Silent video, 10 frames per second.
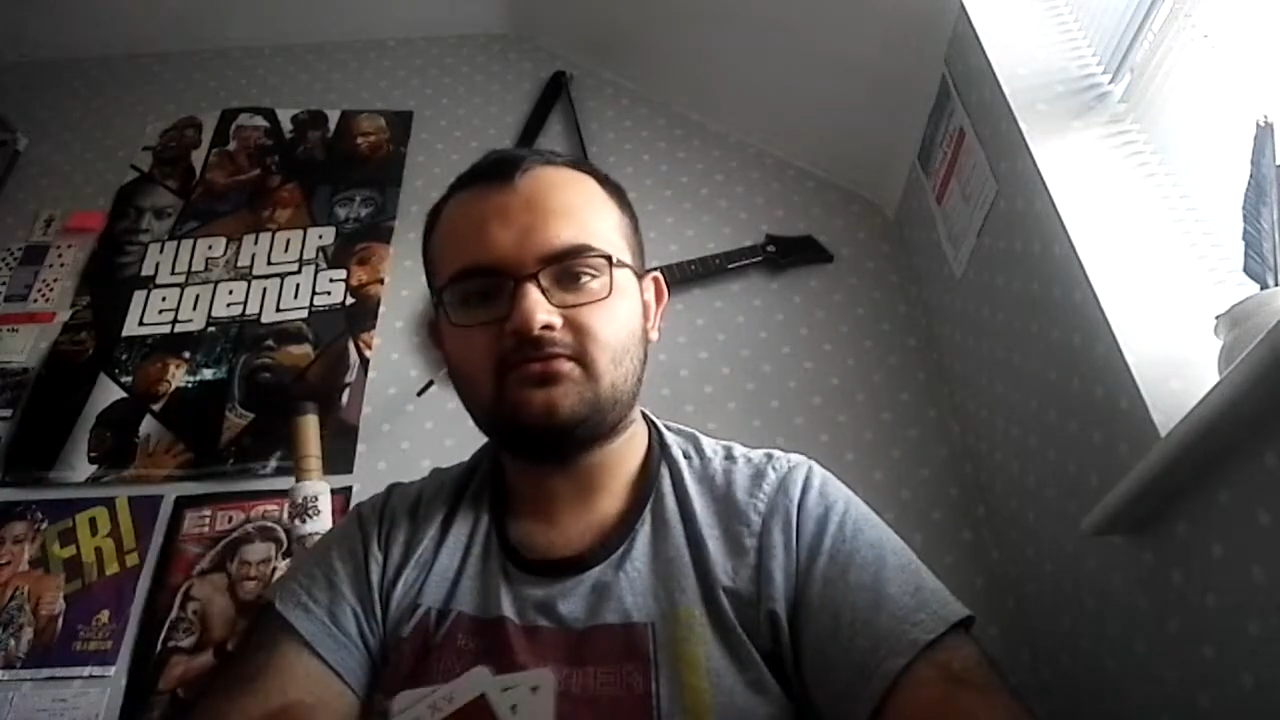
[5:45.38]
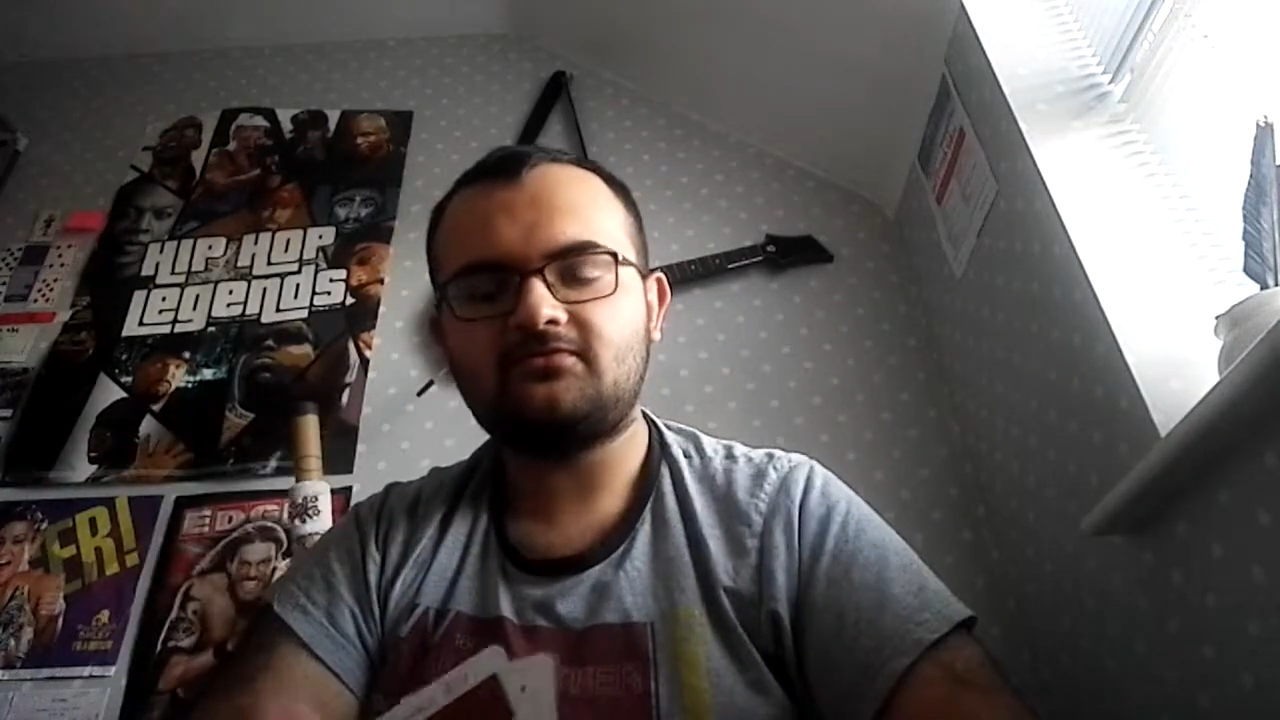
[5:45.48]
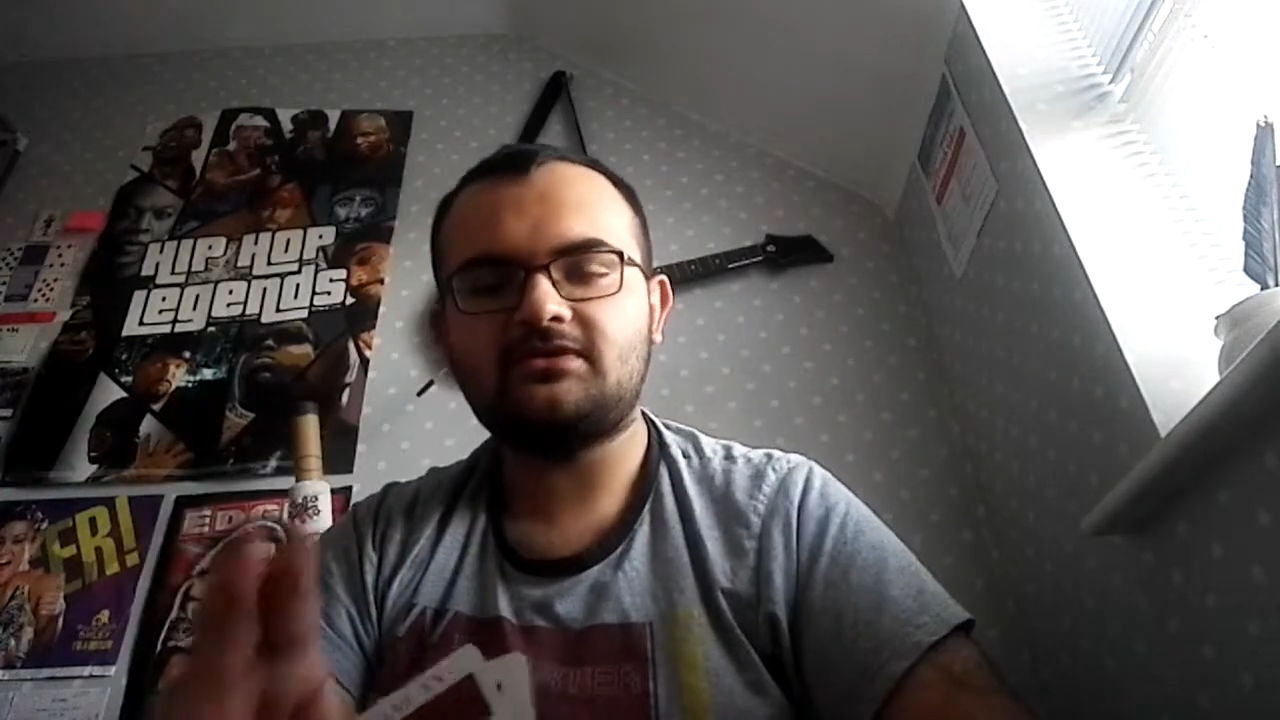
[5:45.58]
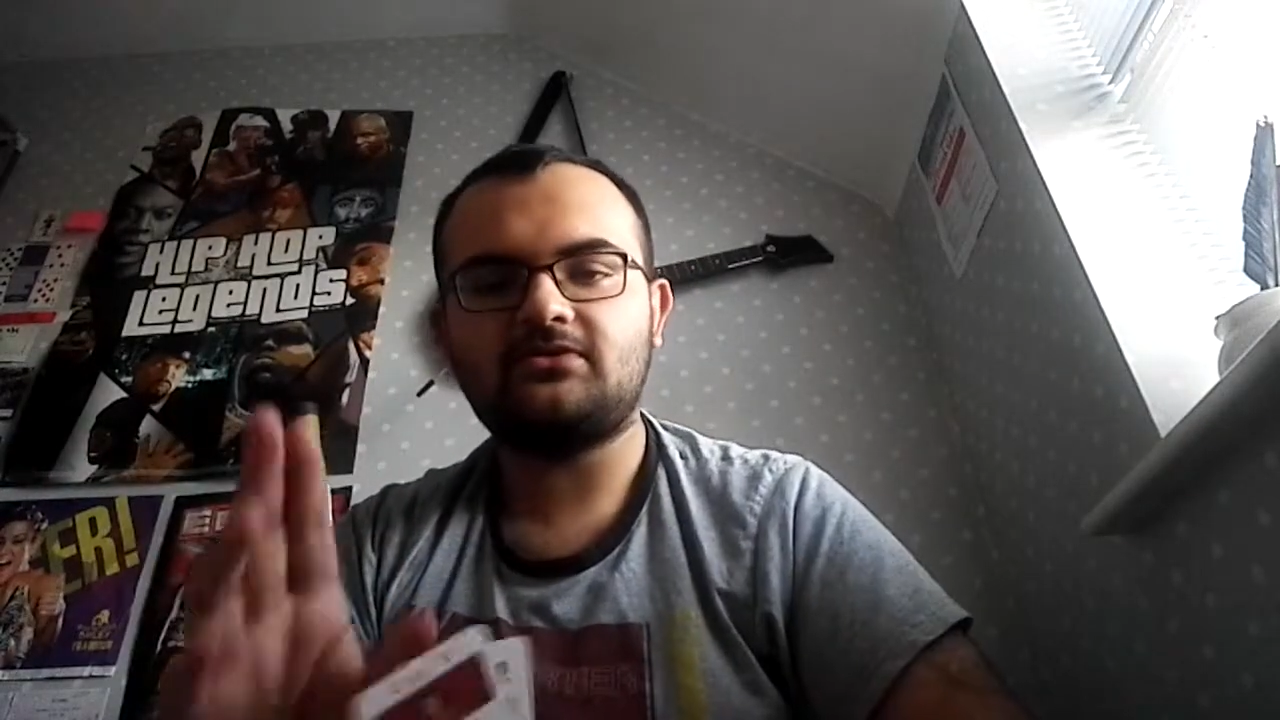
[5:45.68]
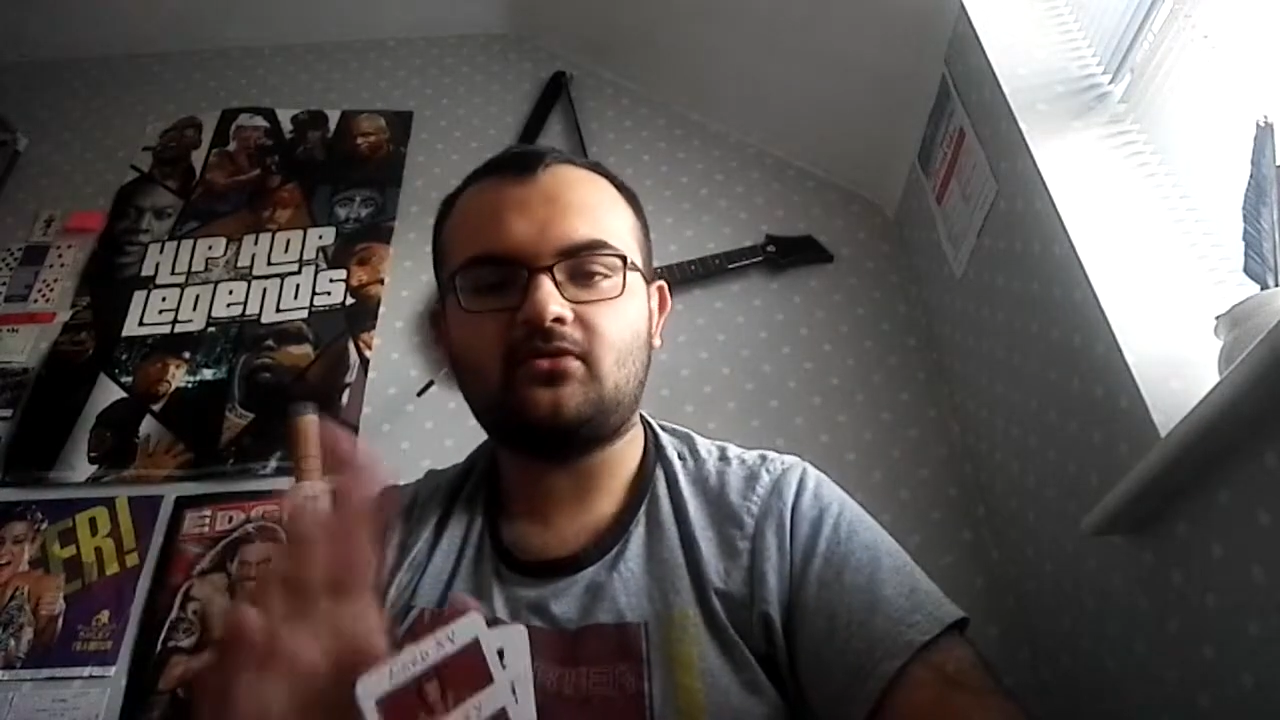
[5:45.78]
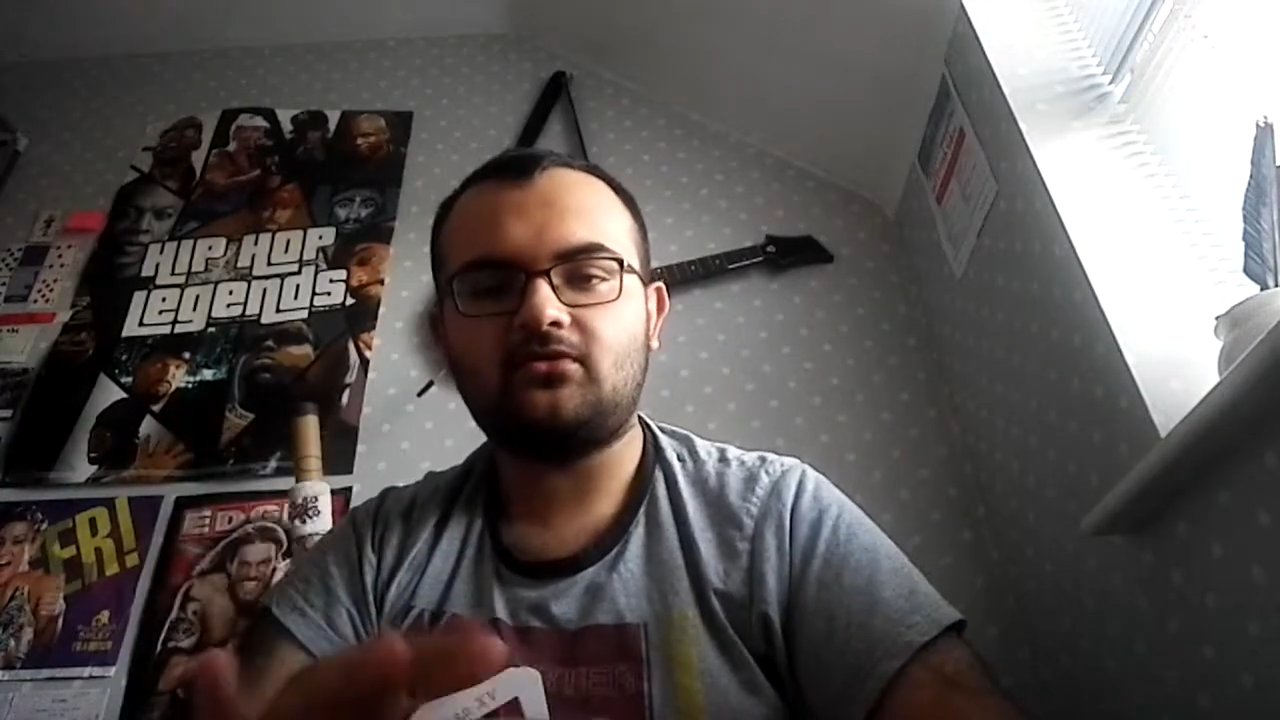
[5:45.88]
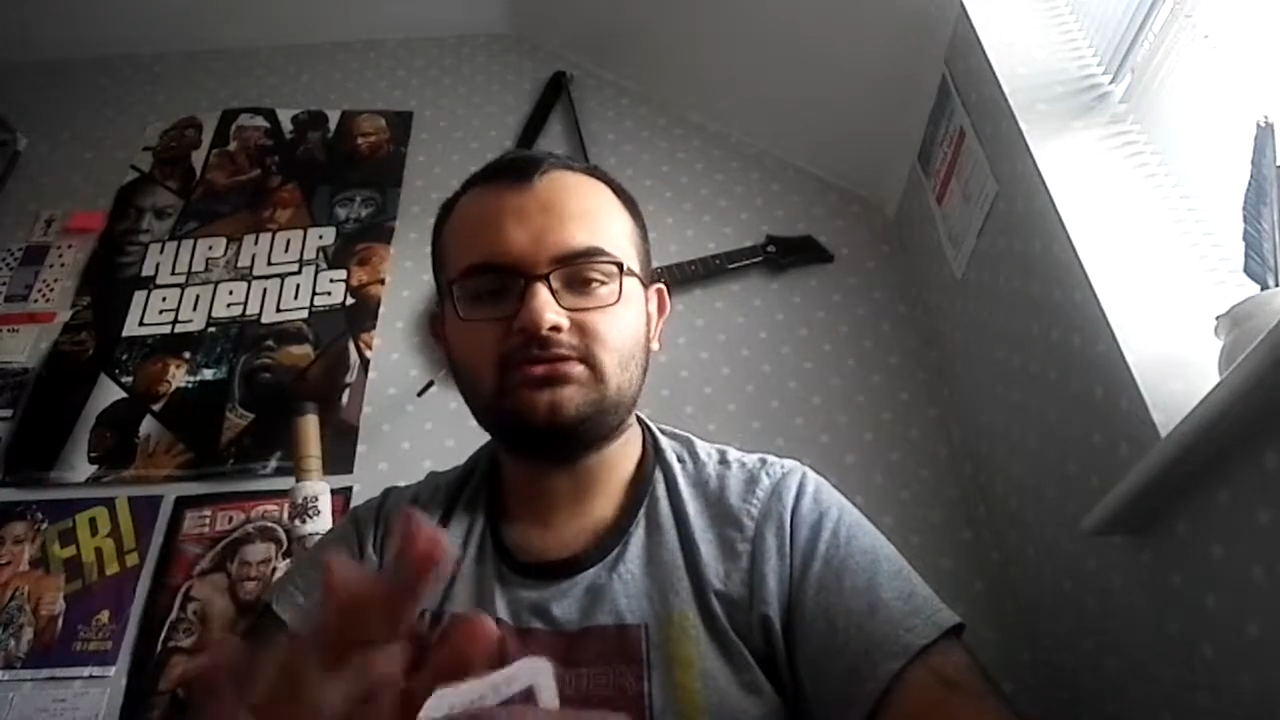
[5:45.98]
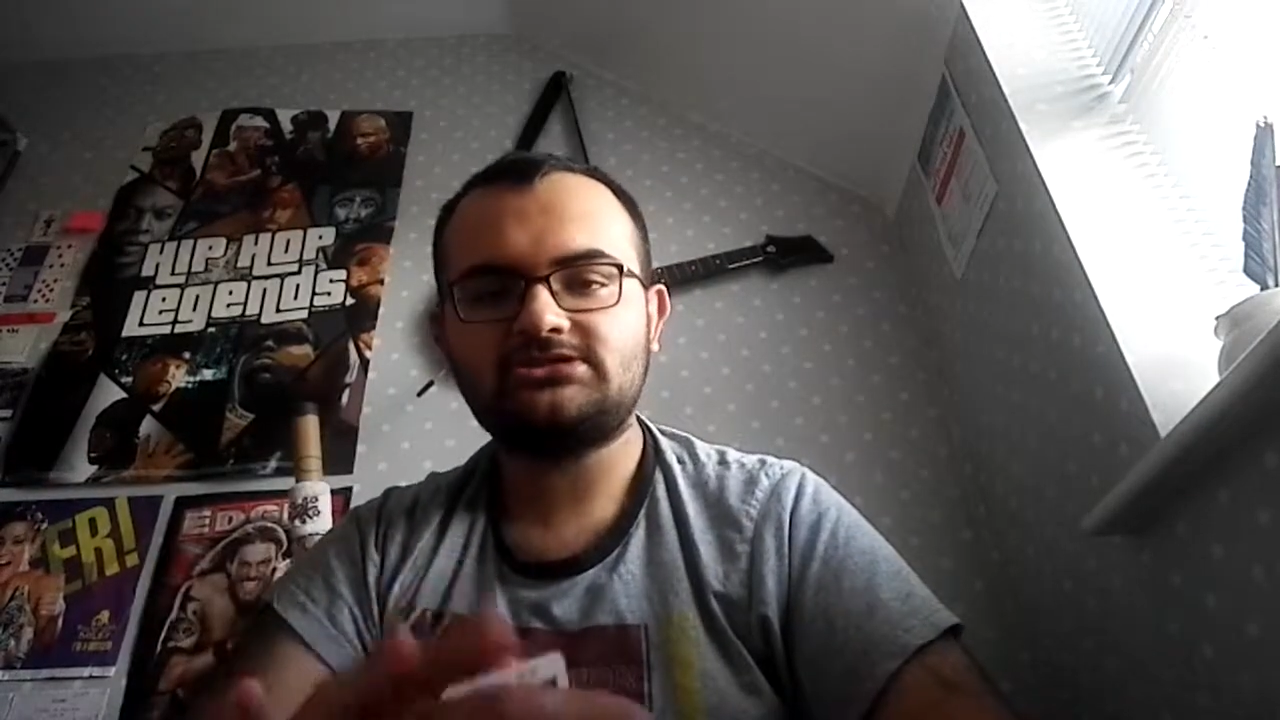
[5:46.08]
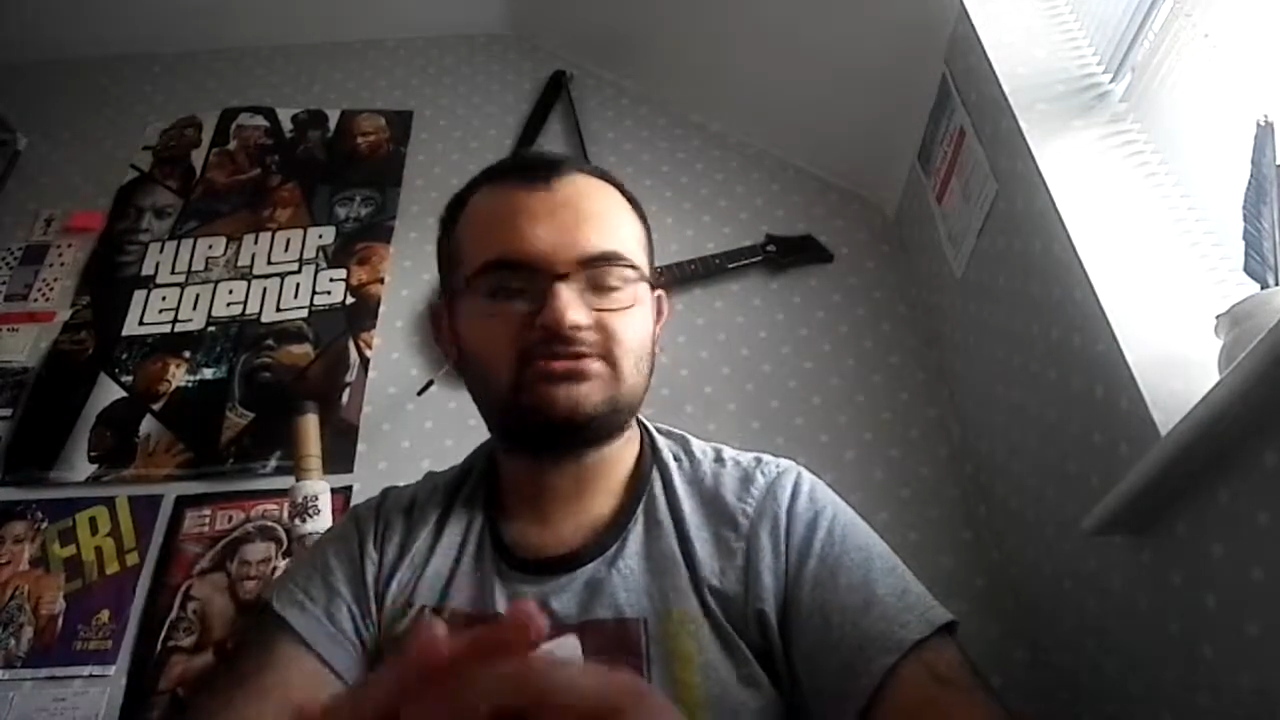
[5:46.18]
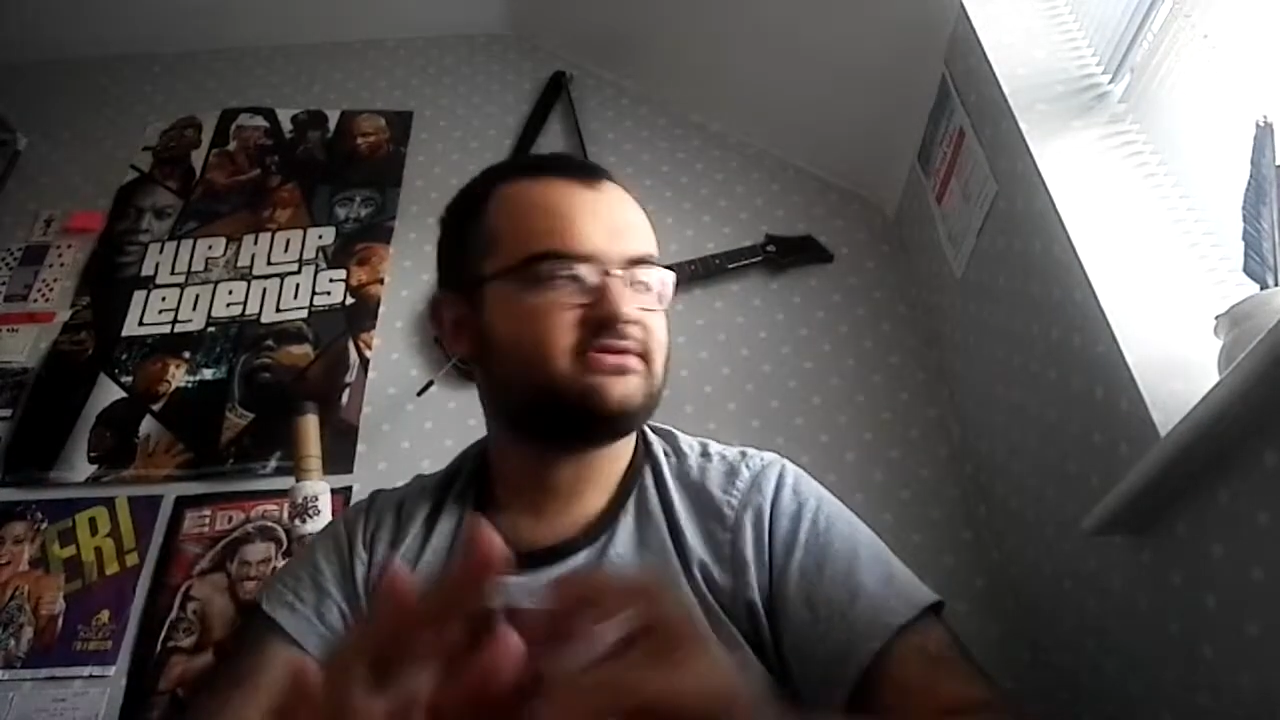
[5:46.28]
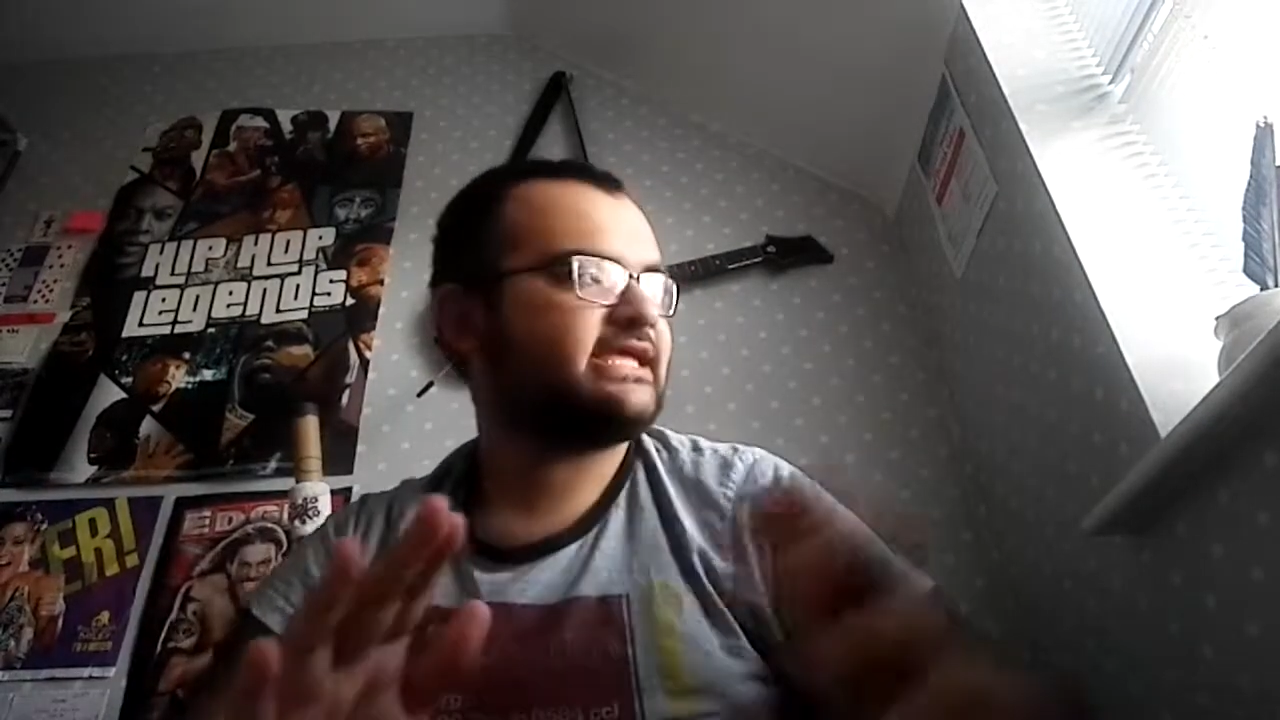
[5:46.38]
We also